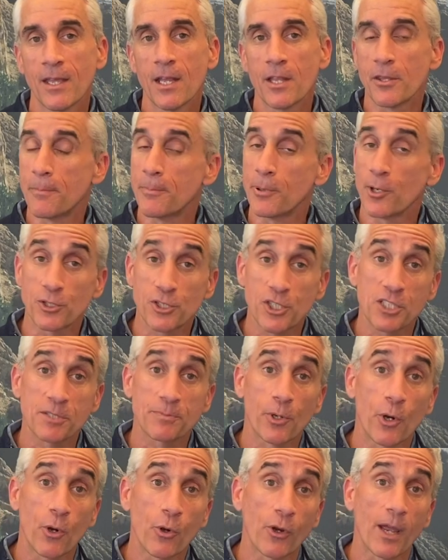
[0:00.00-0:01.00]
The purchase
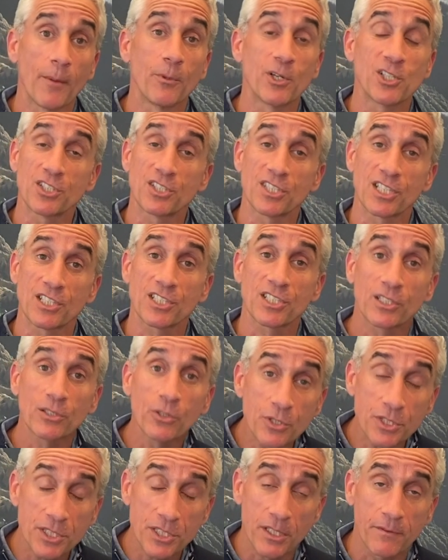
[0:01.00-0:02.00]
program, which is
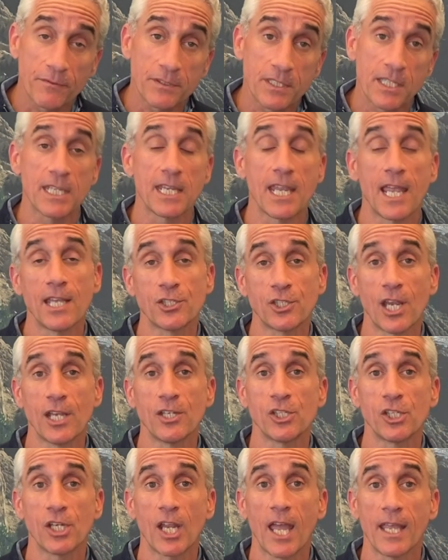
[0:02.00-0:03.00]
exclusive to the
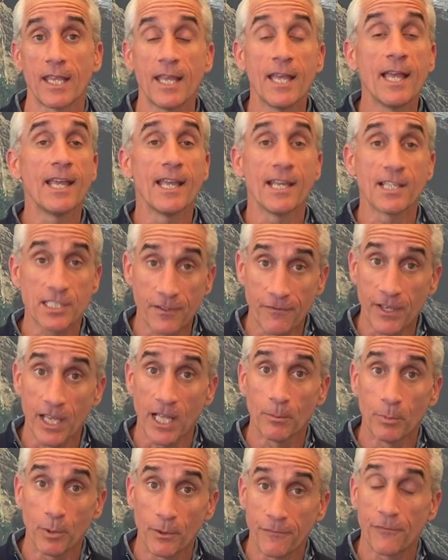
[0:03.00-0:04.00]
AJGA, is
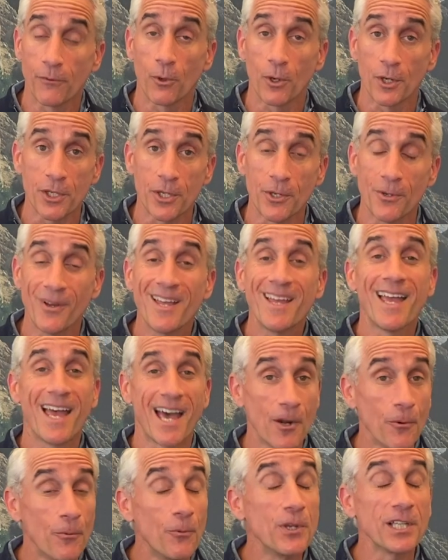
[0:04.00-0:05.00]
available for you
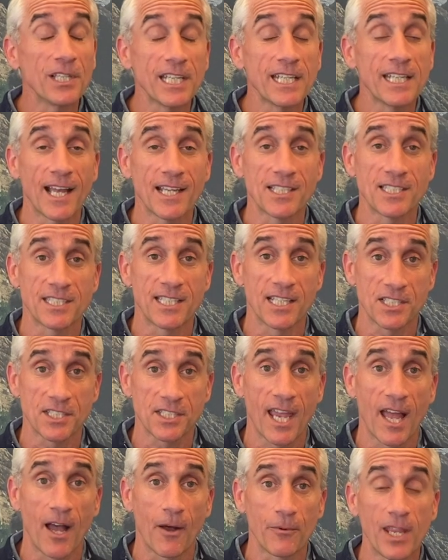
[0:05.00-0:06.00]
at a really nice
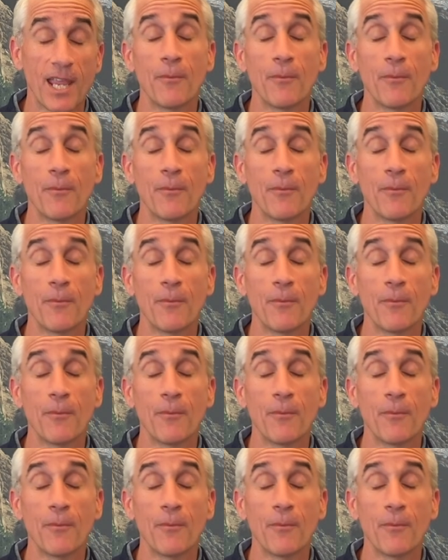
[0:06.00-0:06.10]
discount.